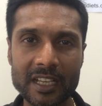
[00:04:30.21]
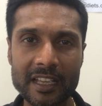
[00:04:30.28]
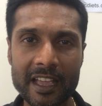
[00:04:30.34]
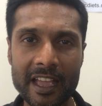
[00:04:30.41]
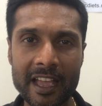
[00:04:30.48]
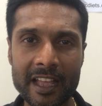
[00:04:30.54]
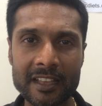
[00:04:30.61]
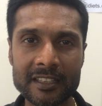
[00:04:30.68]

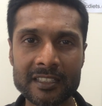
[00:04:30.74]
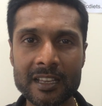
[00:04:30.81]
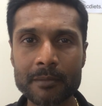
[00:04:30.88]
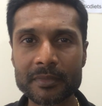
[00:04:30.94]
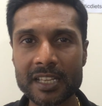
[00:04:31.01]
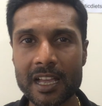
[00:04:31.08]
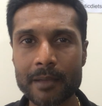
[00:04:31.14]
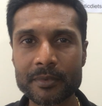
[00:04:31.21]
And
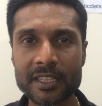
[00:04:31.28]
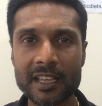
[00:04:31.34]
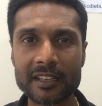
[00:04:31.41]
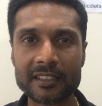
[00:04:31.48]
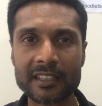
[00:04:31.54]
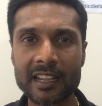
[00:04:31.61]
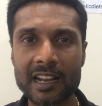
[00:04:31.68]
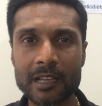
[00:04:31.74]
sometimes
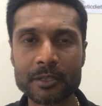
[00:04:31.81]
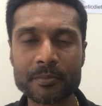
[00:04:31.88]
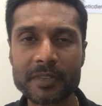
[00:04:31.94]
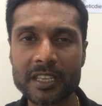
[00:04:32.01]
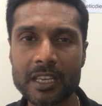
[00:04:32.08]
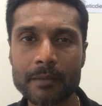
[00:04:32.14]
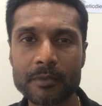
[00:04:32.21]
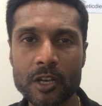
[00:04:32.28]
that, that helps me
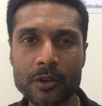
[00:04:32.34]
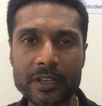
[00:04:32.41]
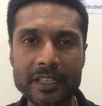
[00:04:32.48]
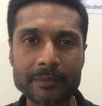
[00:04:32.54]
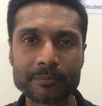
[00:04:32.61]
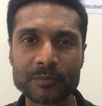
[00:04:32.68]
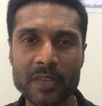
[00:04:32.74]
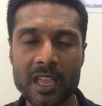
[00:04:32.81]
keep going.